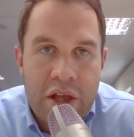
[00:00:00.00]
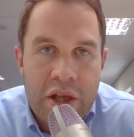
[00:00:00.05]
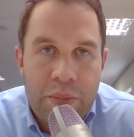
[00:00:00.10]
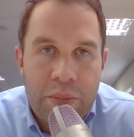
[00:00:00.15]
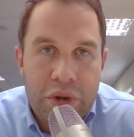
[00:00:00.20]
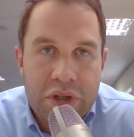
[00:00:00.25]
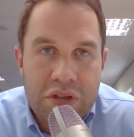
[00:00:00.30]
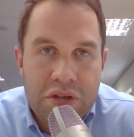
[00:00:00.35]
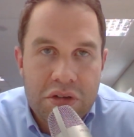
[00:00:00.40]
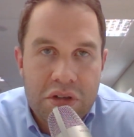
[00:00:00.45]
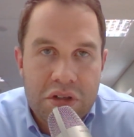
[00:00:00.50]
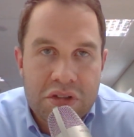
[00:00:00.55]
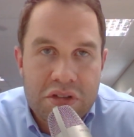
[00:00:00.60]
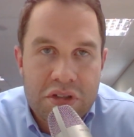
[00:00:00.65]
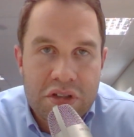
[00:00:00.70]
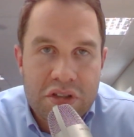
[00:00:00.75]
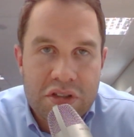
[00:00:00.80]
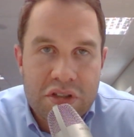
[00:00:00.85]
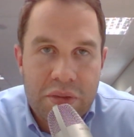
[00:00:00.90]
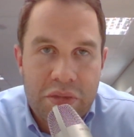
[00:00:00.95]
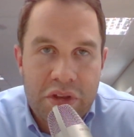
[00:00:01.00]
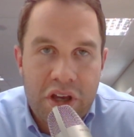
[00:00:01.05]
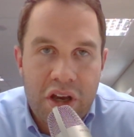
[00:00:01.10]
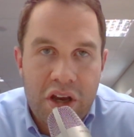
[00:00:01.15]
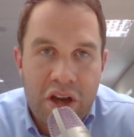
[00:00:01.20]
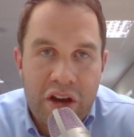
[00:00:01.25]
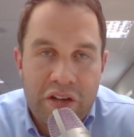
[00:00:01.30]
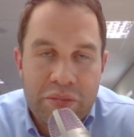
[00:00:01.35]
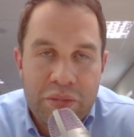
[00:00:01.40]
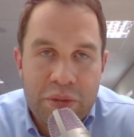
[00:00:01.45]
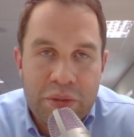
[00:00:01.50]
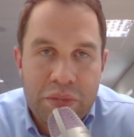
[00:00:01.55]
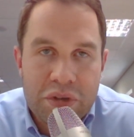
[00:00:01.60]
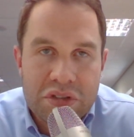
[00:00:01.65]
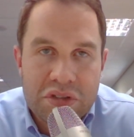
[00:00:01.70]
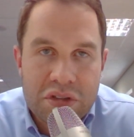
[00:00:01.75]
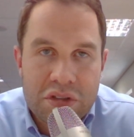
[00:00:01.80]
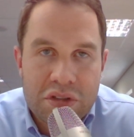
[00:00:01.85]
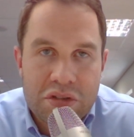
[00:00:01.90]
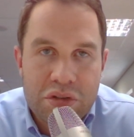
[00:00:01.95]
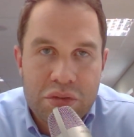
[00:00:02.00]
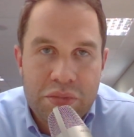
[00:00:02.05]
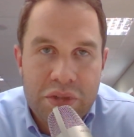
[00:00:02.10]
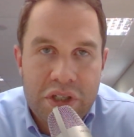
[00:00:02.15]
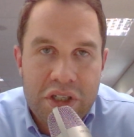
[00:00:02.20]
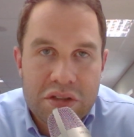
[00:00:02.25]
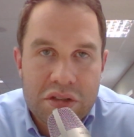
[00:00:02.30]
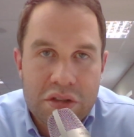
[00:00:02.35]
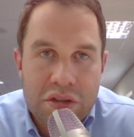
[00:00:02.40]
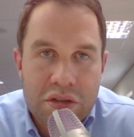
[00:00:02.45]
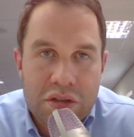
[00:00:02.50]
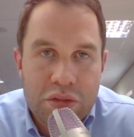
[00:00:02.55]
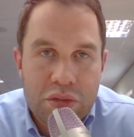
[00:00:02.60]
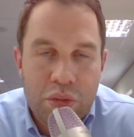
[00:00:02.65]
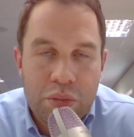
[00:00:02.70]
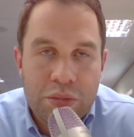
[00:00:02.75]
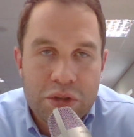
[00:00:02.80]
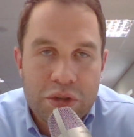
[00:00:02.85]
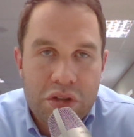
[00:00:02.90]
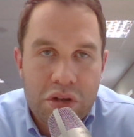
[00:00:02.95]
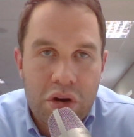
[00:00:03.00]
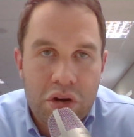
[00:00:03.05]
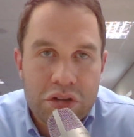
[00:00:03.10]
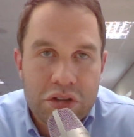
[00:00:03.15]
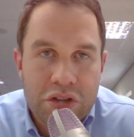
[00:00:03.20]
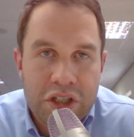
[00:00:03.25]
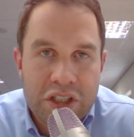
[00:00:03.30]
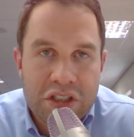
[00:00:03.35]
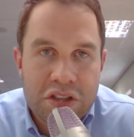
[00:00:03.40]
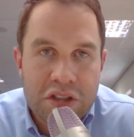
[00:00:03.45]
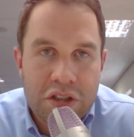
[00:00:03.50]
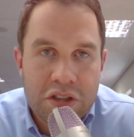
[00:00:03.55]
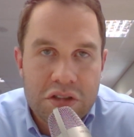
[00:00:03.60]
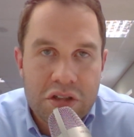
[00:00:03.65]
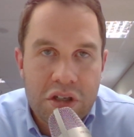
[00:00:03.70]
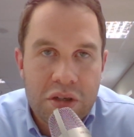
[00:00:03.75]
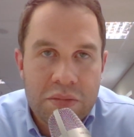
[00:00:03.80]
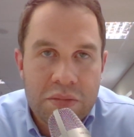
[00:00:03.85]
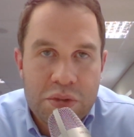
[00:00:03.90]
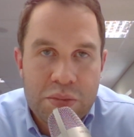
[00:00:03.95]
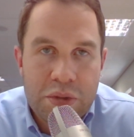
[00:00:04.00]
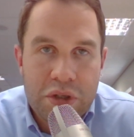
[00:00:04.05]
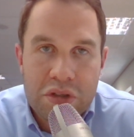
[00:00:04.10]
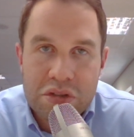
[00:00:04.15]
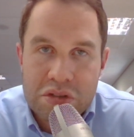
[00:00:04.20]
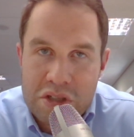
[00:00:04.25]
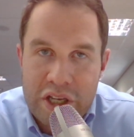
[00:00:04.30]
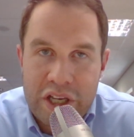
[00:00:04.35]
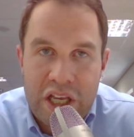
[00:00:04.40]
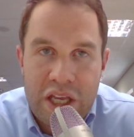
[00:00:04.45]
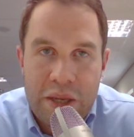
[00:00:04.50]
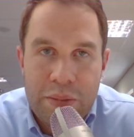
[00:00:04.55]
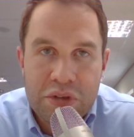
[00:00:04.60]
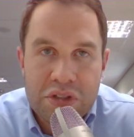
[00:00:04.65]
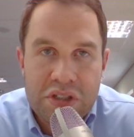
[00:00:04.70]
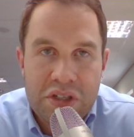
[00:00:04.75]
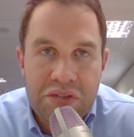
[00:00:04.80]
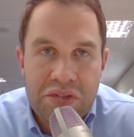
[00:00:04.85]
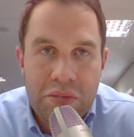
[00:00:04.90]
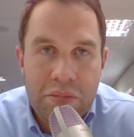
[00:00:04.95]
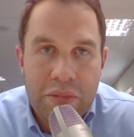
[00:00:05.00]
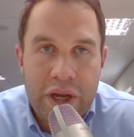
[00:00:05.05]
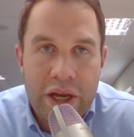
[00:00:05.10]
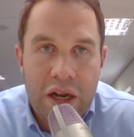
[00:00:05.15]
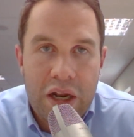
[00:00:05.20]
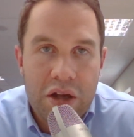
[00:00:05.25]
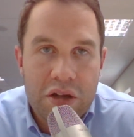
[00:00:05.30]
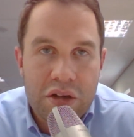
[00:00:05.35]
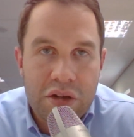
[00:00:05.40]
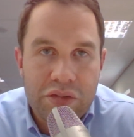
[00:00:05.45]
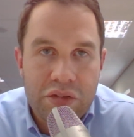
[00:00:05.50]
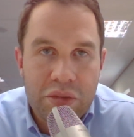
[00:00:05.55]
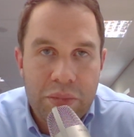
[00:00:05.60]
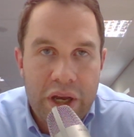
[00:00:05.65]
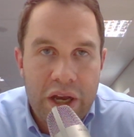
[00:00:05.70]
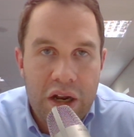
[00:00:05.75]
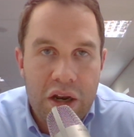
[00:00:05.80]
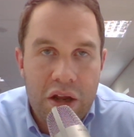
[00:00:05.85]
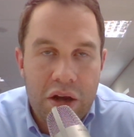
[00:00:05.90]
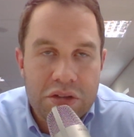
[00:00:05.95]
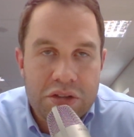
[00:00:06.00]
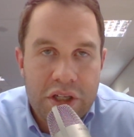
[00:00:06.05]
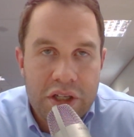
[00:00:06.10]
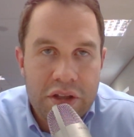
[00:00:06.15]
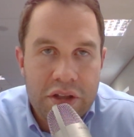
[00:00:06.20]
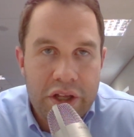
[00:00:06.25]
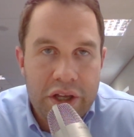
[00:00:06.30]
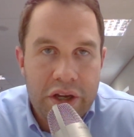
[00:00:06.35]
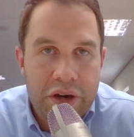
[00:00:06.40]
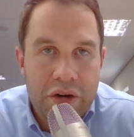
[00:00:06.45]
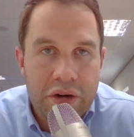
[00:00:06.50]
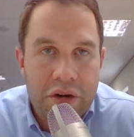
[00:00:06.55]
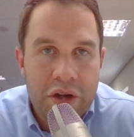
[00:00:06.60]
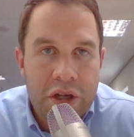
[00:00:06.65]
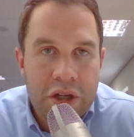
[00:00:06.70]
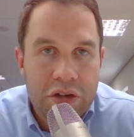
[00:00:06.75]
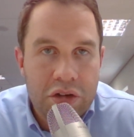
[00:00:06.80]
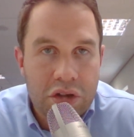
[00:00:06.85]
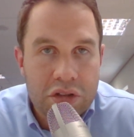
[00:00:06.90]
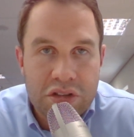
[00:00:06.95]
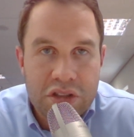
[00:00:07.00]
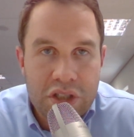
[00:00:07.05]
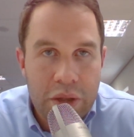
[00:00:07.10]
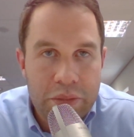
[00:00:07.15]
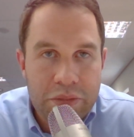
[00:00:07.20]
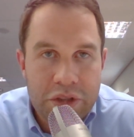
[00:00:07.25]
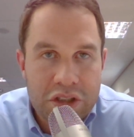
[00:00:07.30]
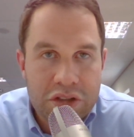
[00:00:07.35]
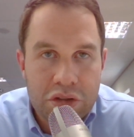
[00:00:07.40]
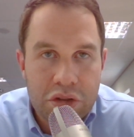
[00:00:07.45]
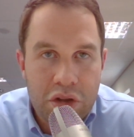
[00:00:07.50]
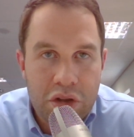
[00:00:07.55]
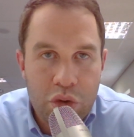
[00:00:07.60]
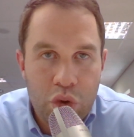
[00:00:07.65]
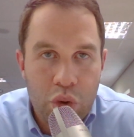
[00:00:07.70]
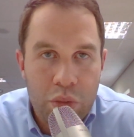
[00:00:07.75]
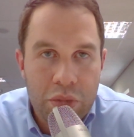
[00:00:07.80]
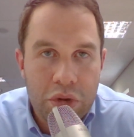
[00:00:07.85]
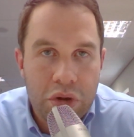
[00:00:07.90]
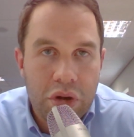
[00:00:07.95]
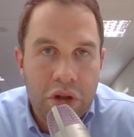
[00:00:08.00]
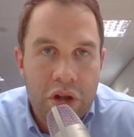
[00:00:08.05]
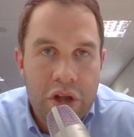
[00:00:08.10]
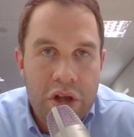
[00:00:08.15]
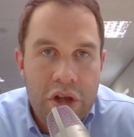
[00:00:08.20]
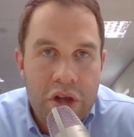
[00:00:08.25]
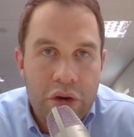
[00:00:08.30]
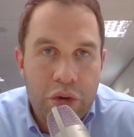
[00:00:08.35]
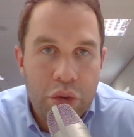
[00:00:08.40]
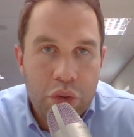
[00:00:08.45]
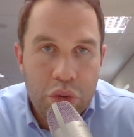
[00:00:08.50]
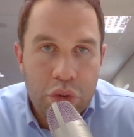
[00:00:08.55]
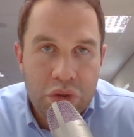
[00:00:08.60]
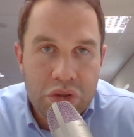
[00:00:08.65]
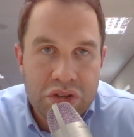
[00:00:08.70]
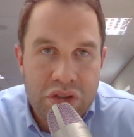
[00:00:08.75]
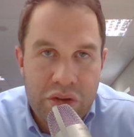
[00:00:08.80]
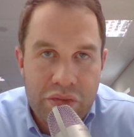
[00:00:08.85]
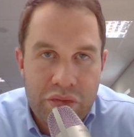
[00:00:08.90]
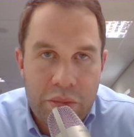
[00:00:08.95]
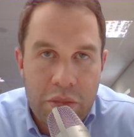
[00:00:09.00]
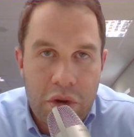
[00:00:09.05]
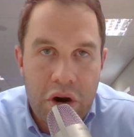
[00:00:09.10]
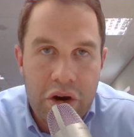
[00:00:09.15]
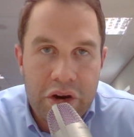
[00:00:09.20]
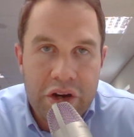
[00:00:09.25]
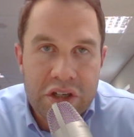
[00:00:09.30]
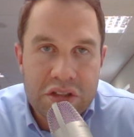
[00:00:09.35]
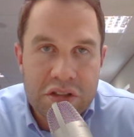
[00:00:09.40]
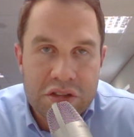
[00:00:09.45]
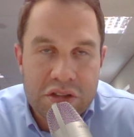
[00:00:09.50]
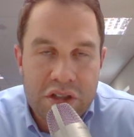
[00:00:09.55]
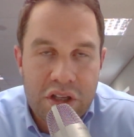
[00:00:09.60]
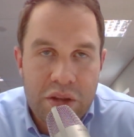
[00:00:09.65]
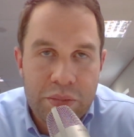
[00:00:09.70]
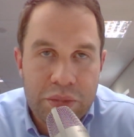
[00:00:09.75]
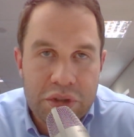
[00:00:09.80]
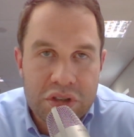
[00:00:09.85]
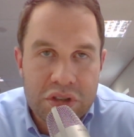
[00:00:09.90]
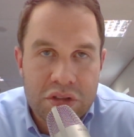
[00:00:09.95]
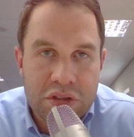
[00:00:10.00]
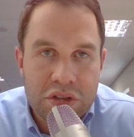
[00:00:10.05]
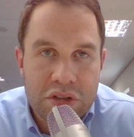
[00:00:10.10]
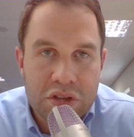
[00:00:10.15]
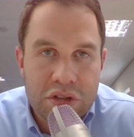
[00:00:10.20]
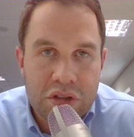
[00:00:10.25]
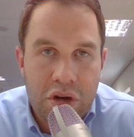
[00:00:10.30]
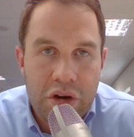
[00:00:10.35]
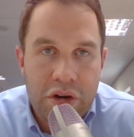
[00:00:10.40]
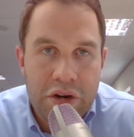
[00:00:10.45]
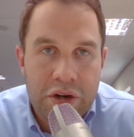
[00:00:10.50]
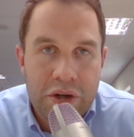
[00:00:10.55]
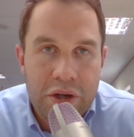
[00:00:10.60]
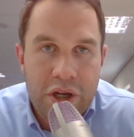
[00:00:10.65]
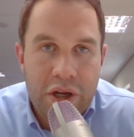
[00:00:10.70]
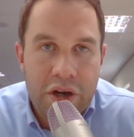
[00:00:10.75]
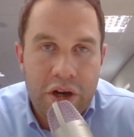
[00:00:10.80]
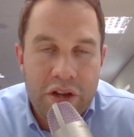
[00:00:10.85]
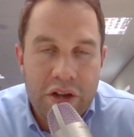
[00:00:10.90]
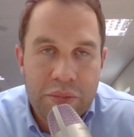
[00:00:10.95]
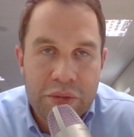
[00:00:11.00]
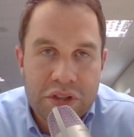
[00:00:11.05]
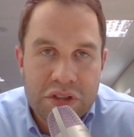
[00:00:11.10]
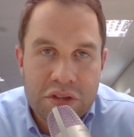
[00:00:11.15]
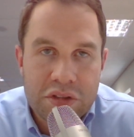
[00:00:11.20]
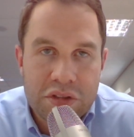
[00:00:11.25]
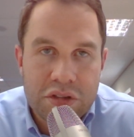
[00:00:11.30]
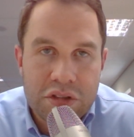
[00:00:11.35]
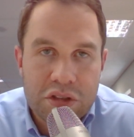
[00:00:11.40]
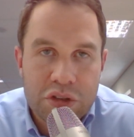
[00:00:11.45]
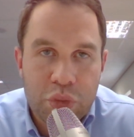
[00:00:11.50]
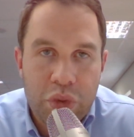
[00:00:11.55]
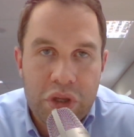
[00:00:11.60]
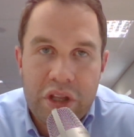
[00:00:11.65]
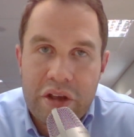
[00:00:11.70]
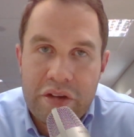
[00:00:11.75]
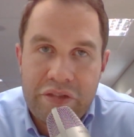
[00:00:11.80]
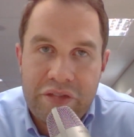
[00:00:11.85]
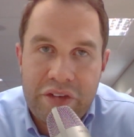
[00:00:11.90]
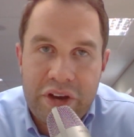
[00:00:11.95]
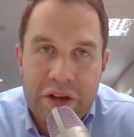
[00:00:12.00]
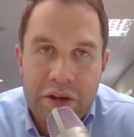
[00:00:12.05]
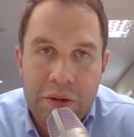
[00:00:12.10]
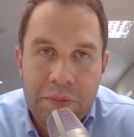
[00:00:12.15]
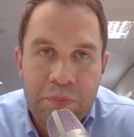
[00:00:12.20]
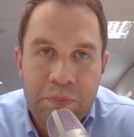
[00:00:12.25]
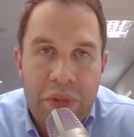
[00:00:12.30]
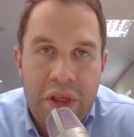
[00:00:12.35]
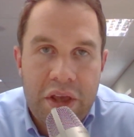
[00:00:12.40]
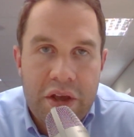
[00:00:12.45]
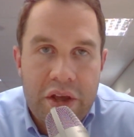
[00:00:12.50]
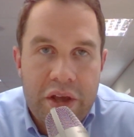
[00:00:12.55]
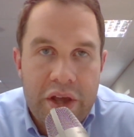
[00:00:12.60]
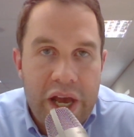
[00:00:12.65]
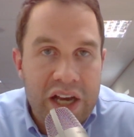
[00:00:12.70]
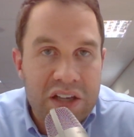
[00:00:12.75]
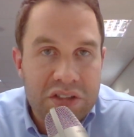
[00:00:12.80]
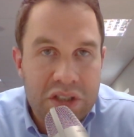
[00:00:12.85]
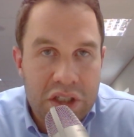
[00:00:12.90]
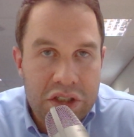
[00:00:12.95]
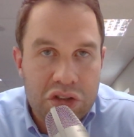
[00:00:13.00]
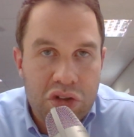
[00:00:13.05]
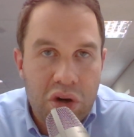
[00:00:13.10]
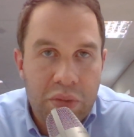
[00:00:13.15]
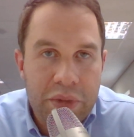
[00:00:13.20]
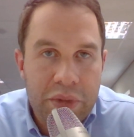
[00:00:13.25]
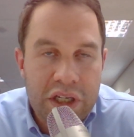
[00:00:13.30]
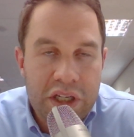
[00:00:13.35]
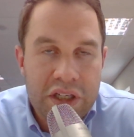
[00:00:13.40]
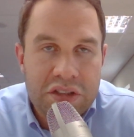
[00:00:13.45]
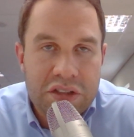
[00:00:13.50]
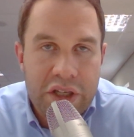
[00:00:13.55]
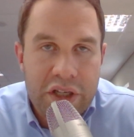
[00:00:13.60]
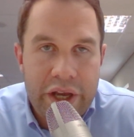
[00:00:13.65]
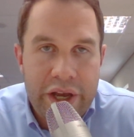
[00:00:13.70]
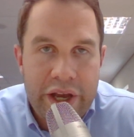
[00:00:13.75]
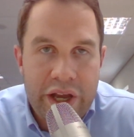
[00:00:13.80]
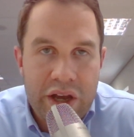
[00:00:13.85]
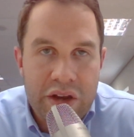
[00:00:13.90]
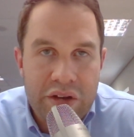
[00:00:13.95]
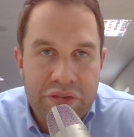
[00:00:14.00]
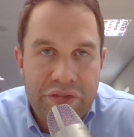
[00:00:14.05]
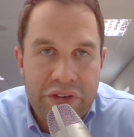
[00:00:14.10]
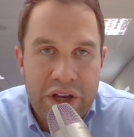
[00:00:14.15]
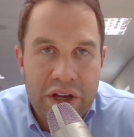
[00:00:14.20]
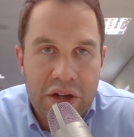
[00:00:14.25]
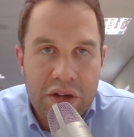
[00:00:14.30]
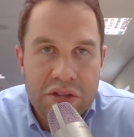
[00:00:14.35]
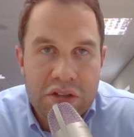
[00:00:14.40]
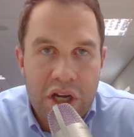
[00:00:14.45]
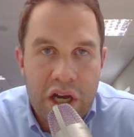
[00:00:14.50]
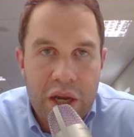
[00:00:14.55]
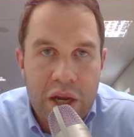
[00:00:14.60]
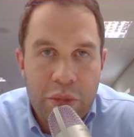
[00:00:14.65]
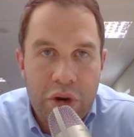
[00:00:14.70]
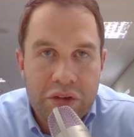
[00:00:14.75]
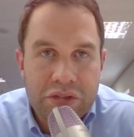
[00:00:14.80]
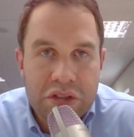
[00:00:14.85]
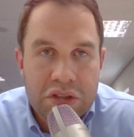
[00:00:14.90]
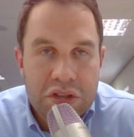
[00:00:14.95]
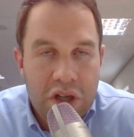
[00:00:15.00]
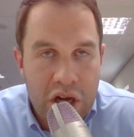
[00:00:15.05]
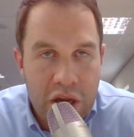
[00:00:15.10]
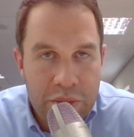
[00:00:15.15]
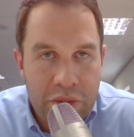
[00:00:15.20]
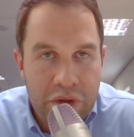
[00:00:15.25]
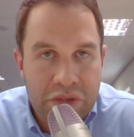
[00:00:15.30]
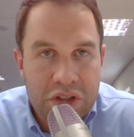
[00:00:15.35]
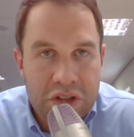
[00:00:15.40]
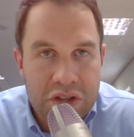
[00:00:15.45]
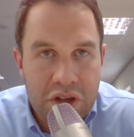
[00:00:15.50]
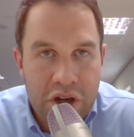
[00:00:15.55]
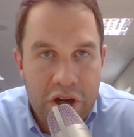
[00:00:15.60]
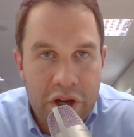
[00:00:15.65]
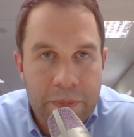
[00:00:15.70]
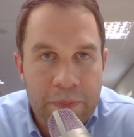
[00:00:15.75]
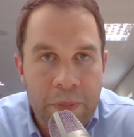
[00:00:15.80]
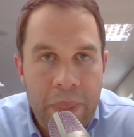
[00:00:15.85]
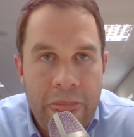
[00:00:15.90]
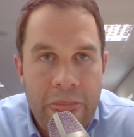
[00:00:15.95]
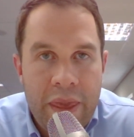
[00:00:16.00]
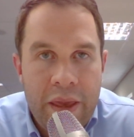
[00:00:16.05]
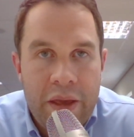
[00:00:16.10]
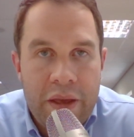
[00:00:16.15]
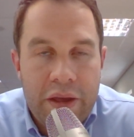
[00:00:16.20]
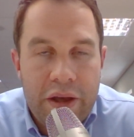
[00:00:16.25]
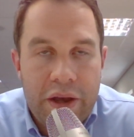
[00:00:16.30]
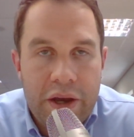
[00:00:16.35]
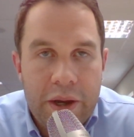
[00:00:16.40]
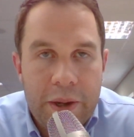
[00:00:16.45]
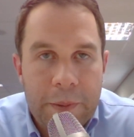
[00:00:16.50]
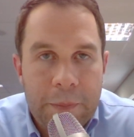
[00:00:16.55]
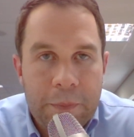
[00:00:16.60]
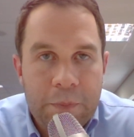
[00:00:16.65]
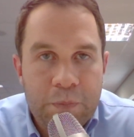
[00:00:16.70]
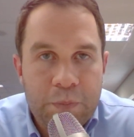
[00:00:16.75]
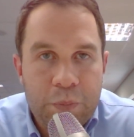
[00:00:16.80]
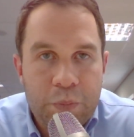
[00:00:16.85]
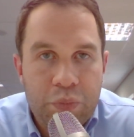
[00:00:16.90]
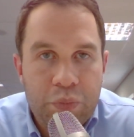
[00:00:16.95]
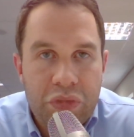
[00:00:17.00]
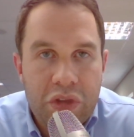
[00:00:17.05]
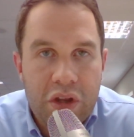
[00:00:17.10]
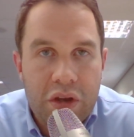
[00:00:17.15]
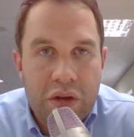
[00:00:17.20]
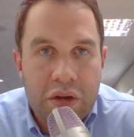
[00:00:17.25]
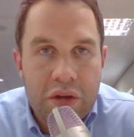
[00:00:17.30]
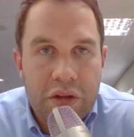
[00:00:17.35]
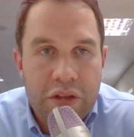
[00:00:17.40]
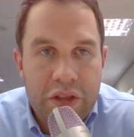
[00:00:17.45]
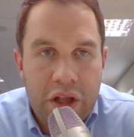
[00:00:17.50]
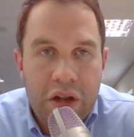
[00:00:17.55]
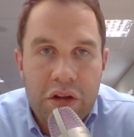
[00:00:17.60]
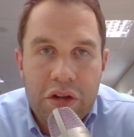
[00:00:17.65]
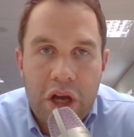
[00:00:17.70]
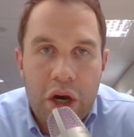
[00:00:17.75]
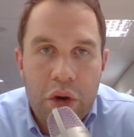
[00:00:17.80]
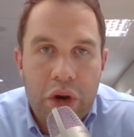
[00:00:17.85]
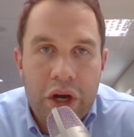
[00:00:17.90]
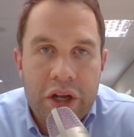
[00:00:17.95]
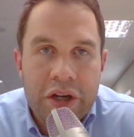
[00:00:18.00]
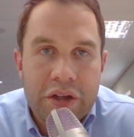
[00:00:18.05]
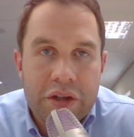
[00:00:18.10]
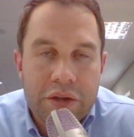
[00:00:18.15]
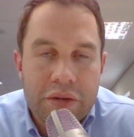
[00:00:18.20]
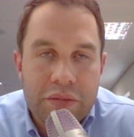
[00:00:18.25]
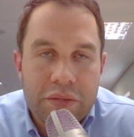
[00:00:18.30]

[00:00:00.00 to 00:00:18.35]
But to consider something a government business, to me, is almost a contradiction in terms, because they keep receiving bailout after bailout, and they're not subject to the normal rules of the market as other businesses are. Other businesses, when they fail, as Eskom and SAA have failed time after time after time, they'll go under.